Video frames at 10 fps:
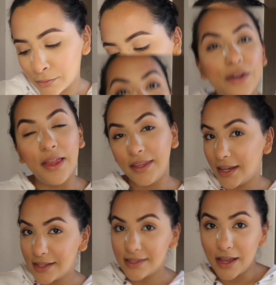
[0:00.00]
So the
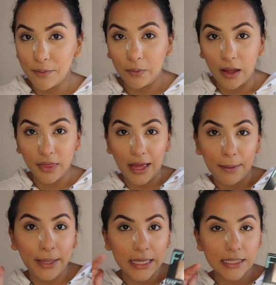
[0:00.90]
next step, while
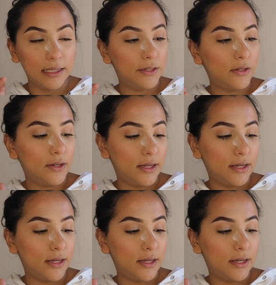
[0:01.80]
that bakes a little,